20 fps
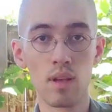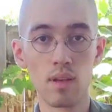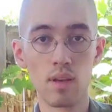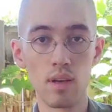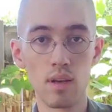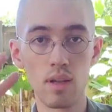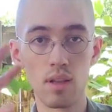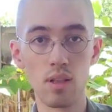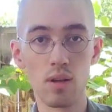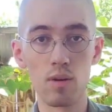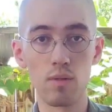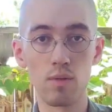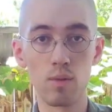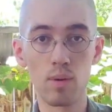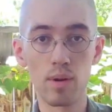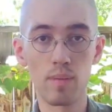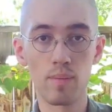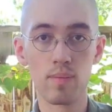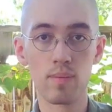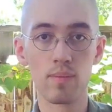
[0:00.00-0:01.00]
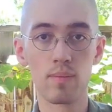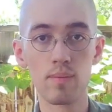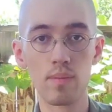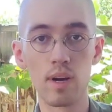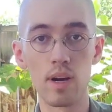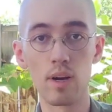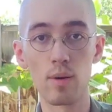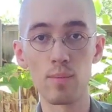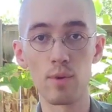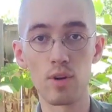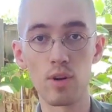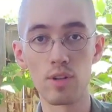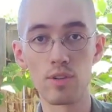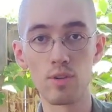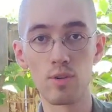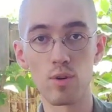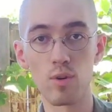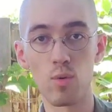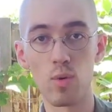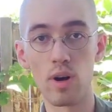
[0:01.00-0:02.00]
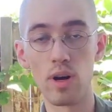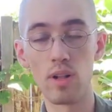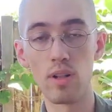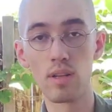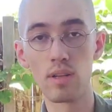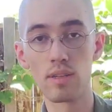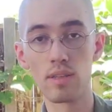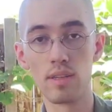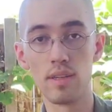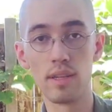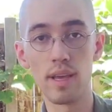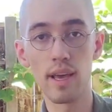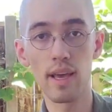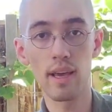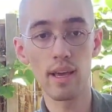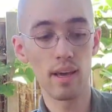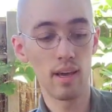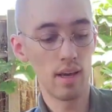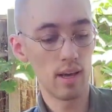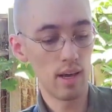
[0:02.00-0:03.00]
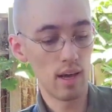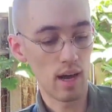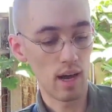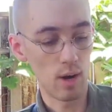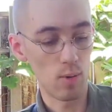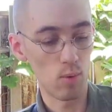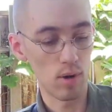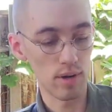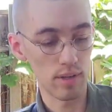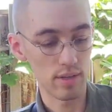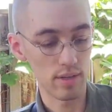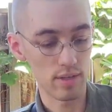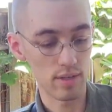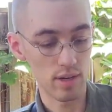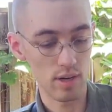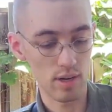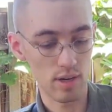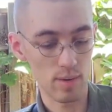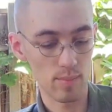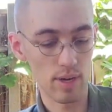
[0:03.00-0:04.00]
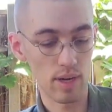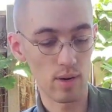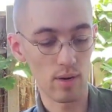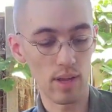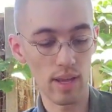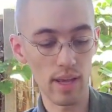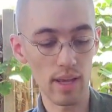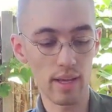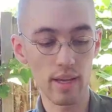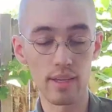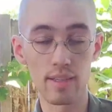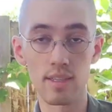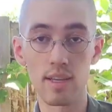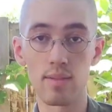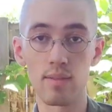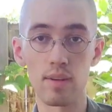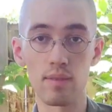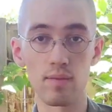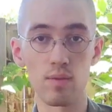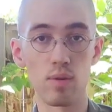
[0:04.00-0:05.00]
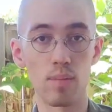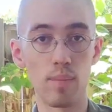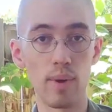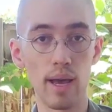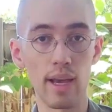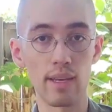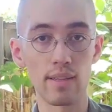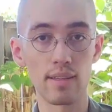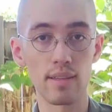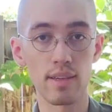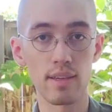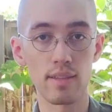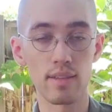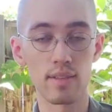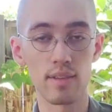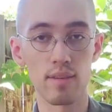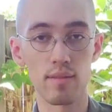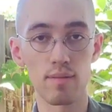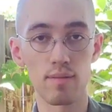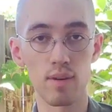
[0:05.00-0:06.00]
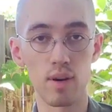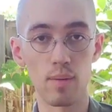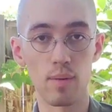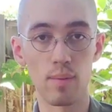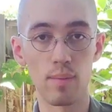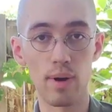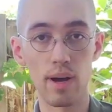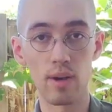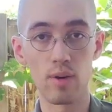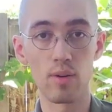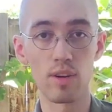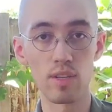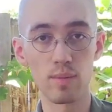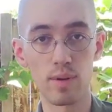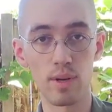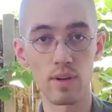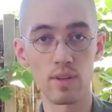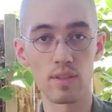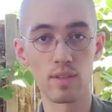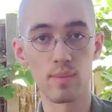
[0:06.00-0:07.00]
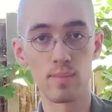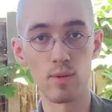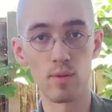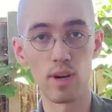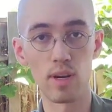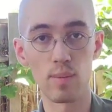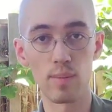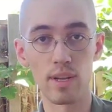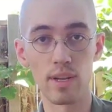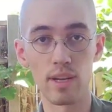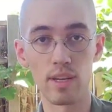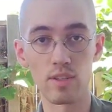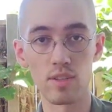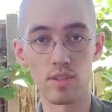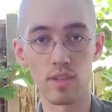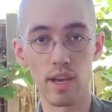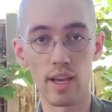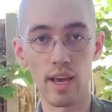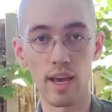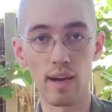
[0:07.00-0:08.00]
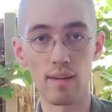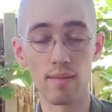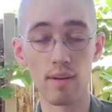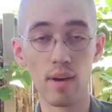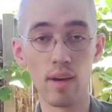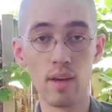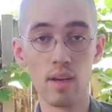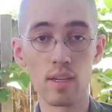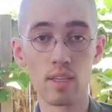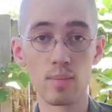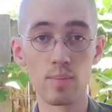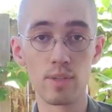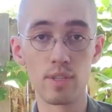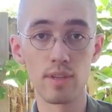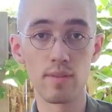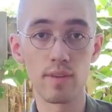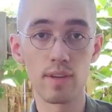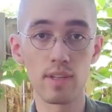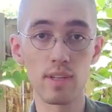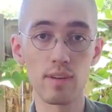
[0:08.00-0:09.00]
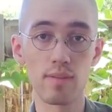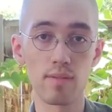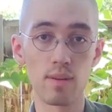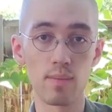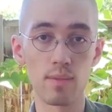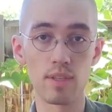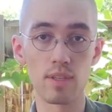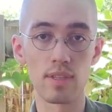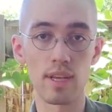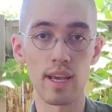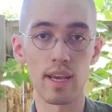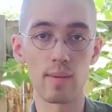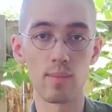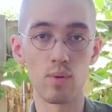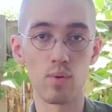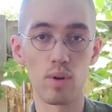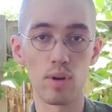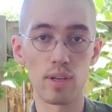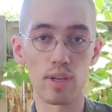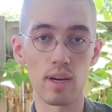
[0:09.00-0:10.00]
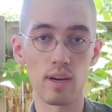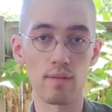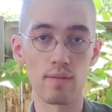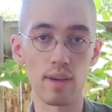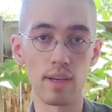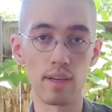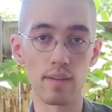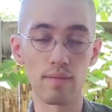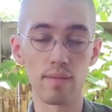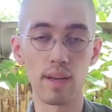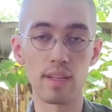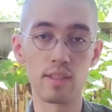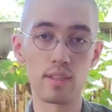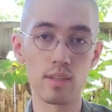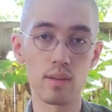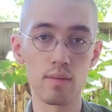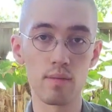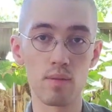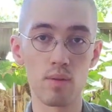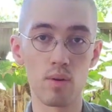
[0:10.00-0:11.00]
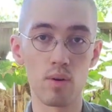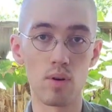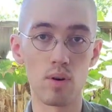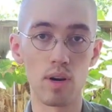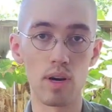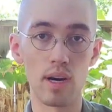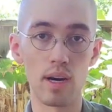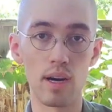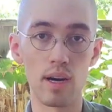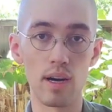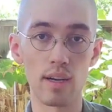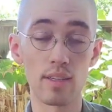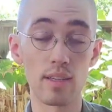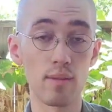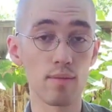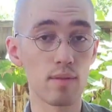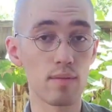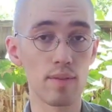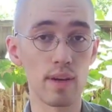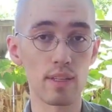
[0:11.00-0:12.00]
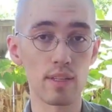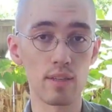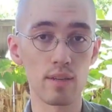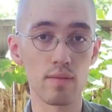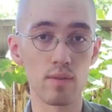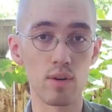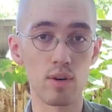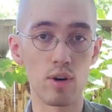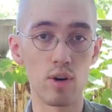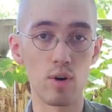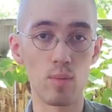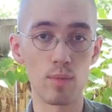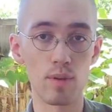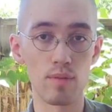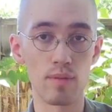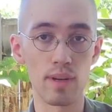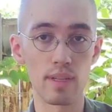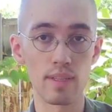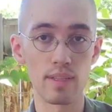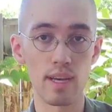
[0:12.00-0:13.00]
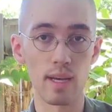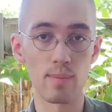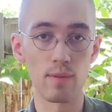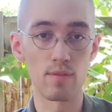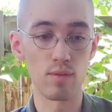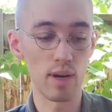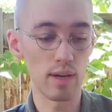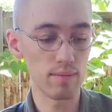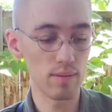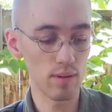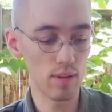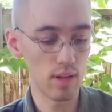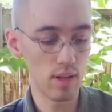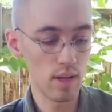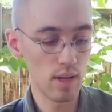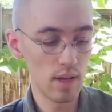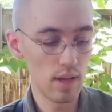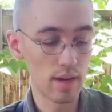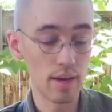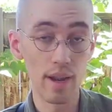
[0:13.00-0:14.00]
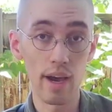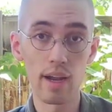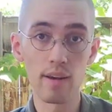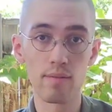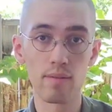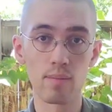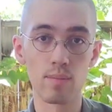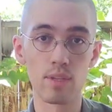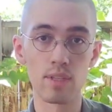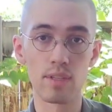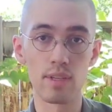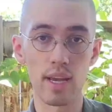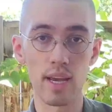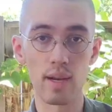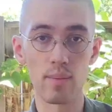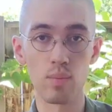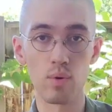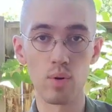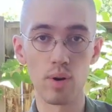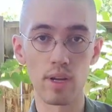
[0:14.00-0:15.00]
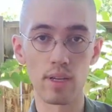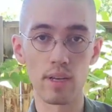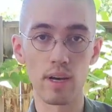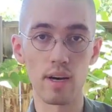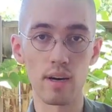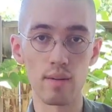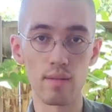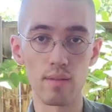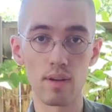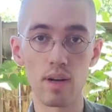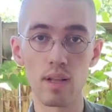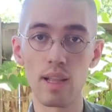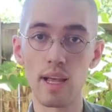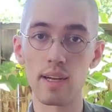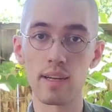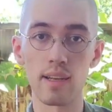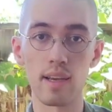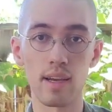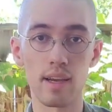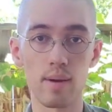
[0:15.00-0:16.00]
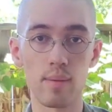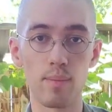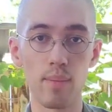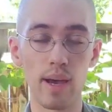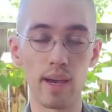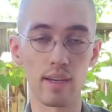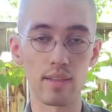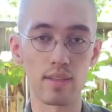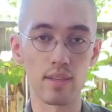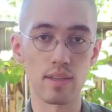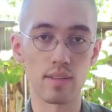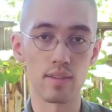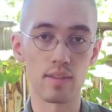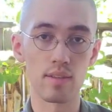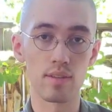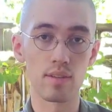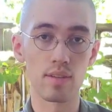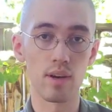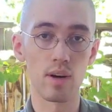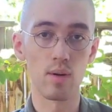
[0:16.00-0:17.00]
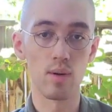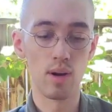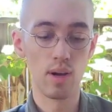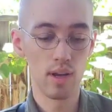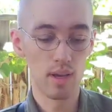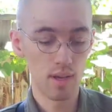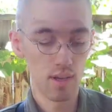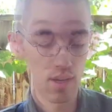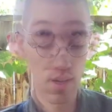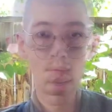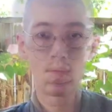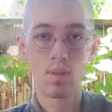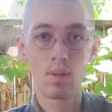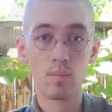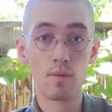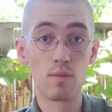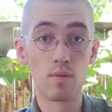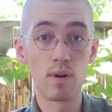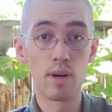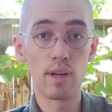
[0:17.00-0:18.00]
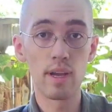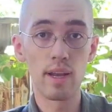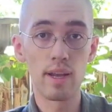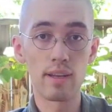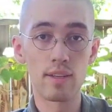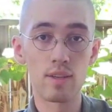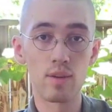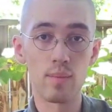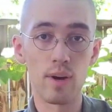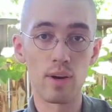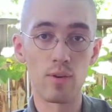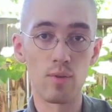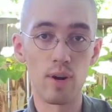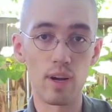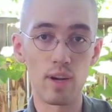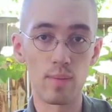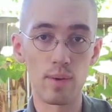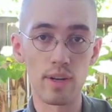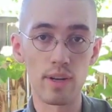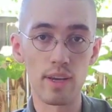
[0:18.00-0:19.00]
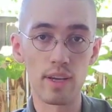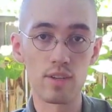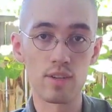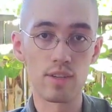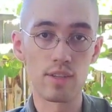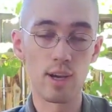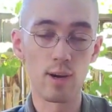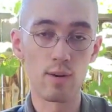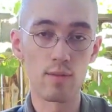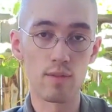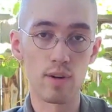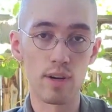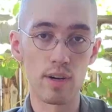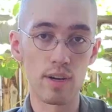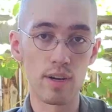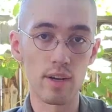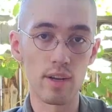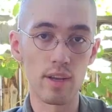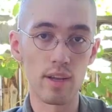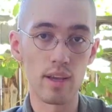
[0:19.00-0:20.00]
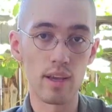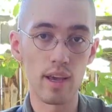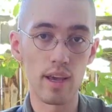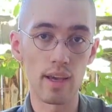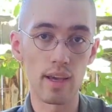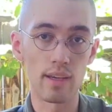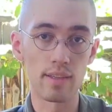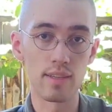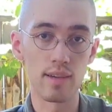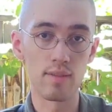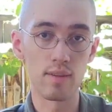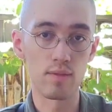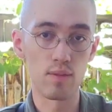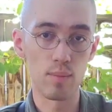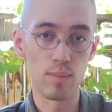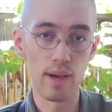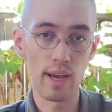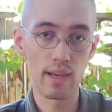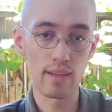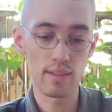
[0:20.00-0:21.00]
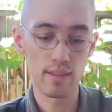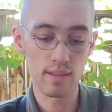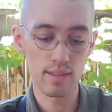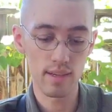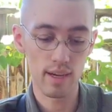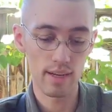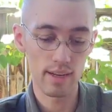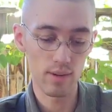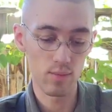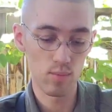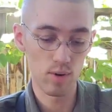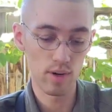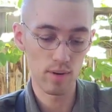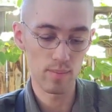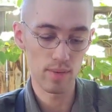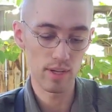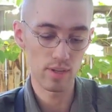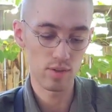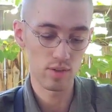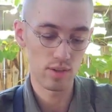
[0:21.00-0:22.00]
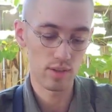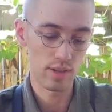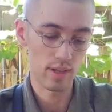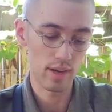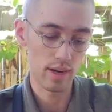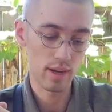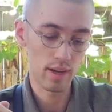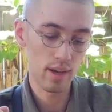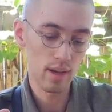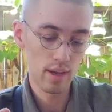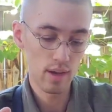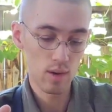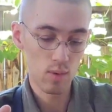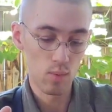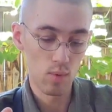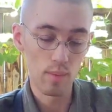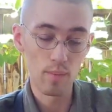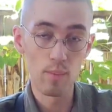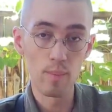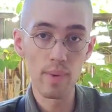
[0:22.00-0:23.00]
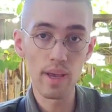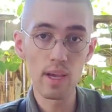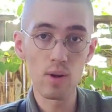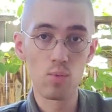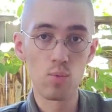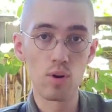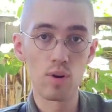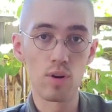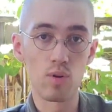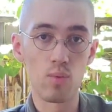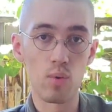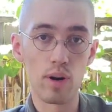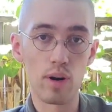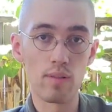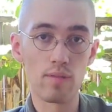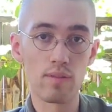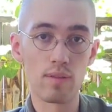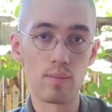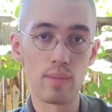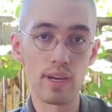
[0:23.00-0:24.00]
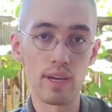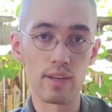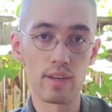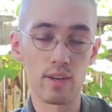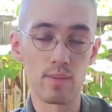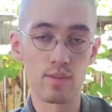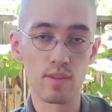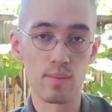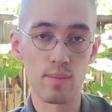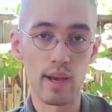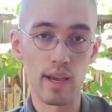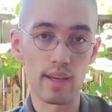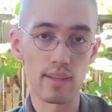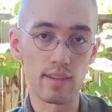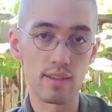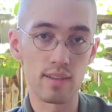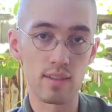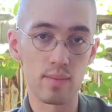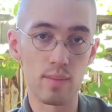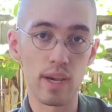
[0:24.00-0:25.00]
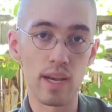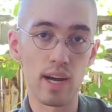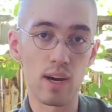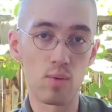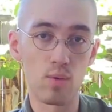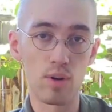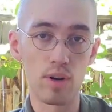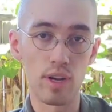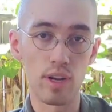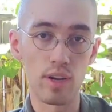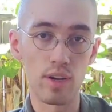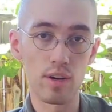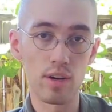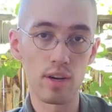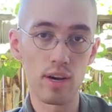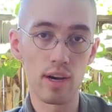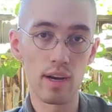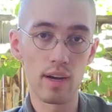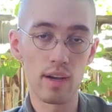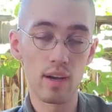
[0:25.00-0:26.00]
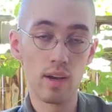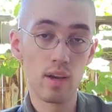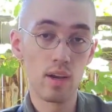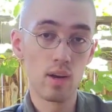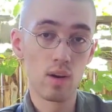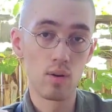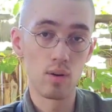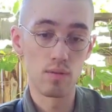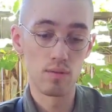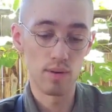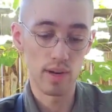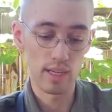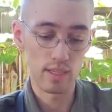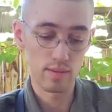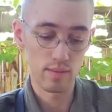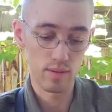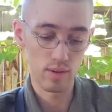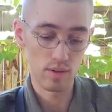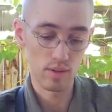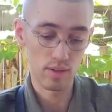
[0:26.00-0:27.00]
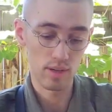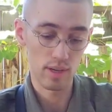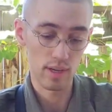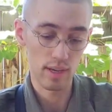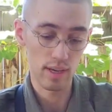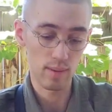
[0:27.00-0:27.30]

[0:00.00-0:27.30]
Hello everyone, I hope you're all doing well. Today I wanted to talk about AK-74 magazines from my own experience, some recommendations I have, specifically from the standpoint of a defensive or a self-defensive or a home defense type of rifle, not from the standpoint of collecting magazines. So before I get into my recommendations, however, on good AK-74 magazines, I did want to mention that what may work well for me in terms of magazines may not work in your gun, or vice versa.